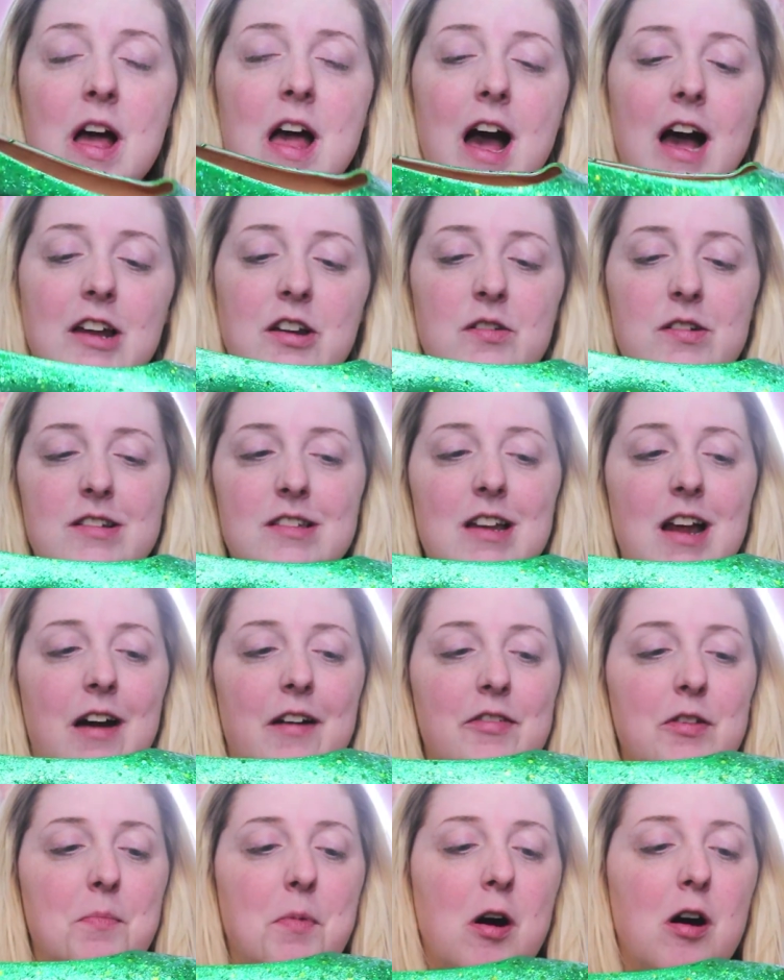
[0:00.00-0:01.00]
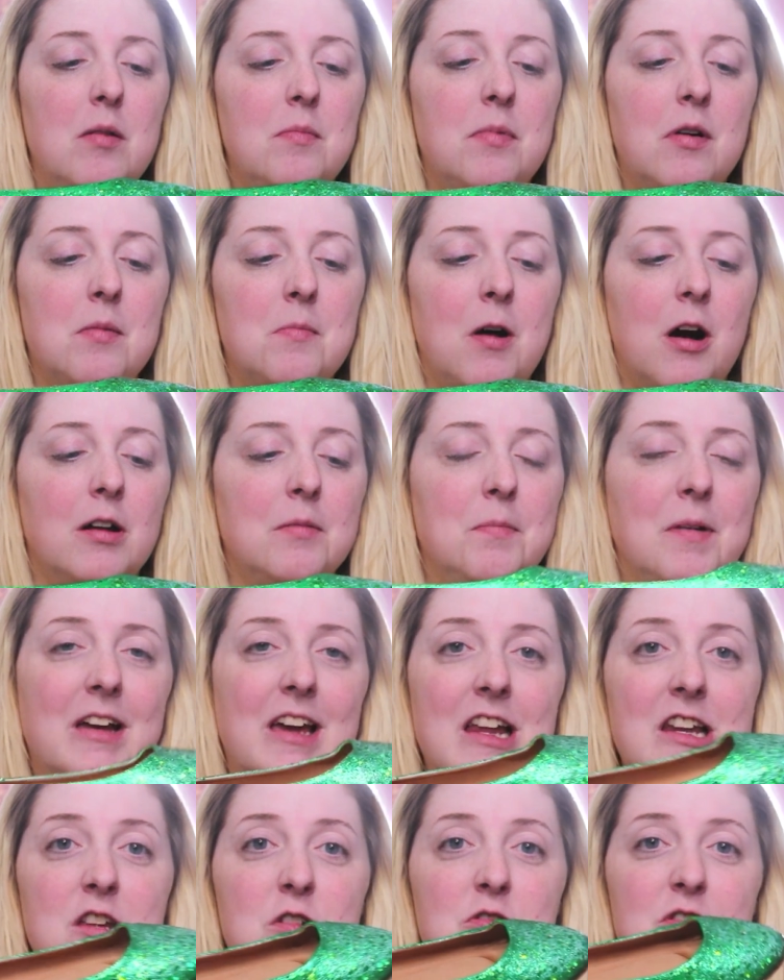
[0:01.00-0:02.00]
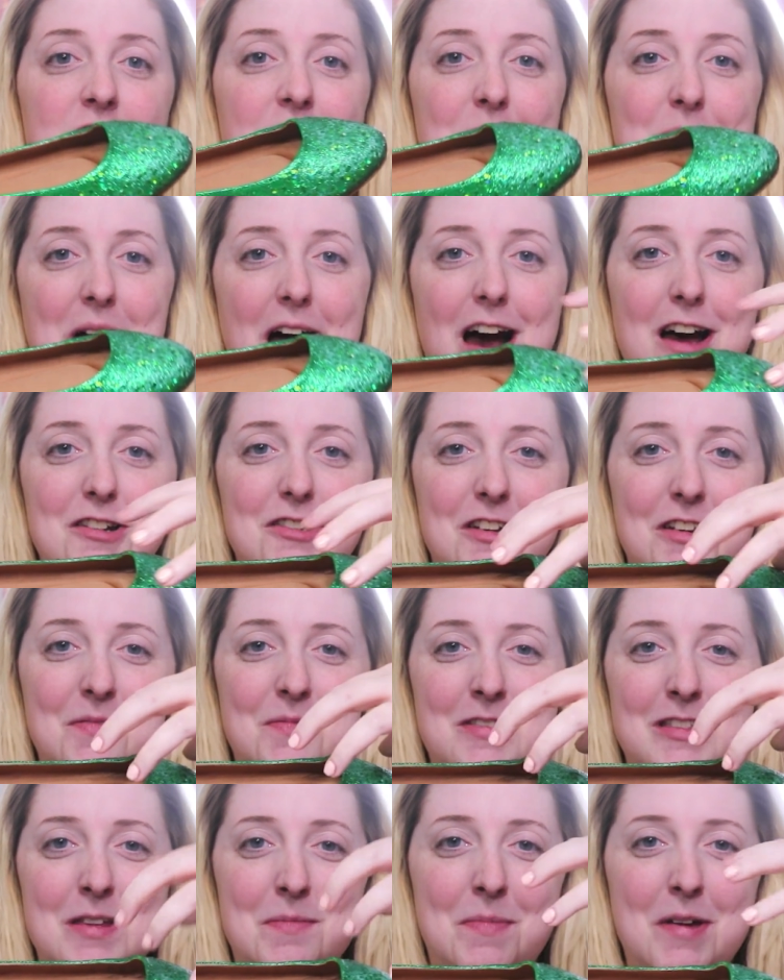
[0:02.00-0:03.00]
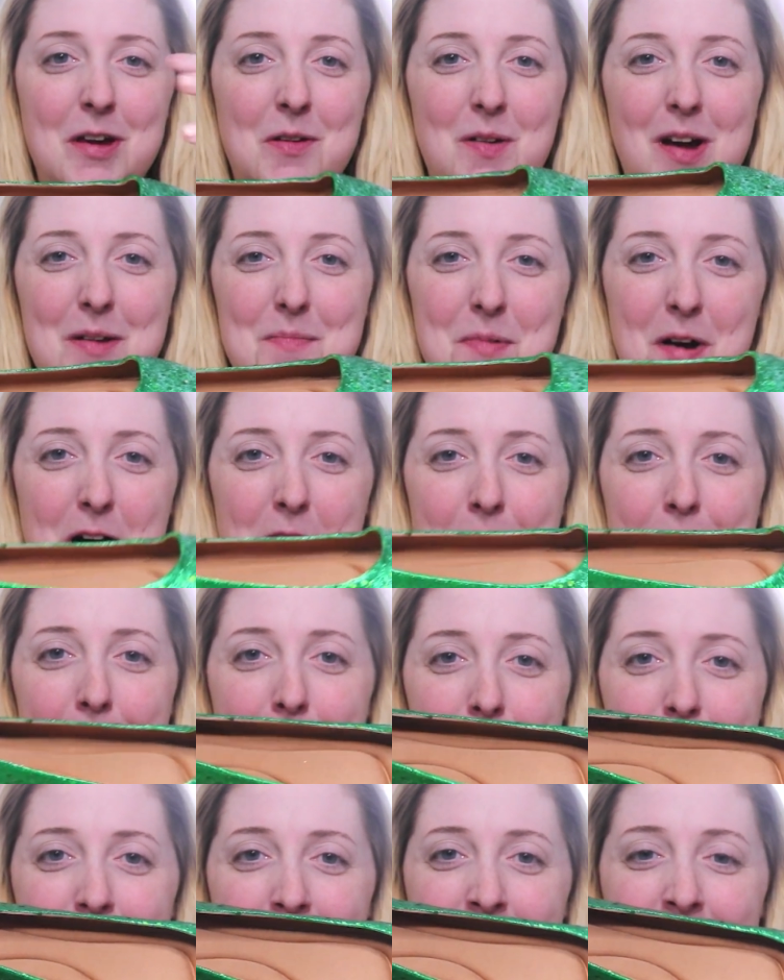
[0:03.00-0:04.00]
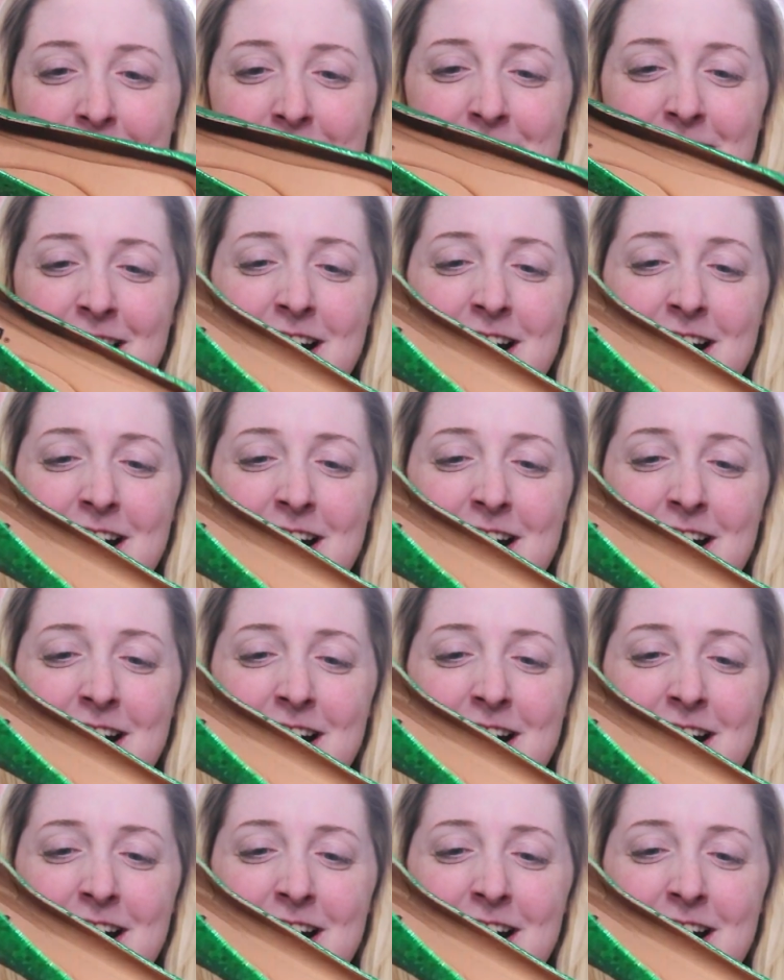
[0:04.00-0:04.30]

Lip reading: I know it doesn't have the pom pom on, but can you just imagine with the big white pom pom right there?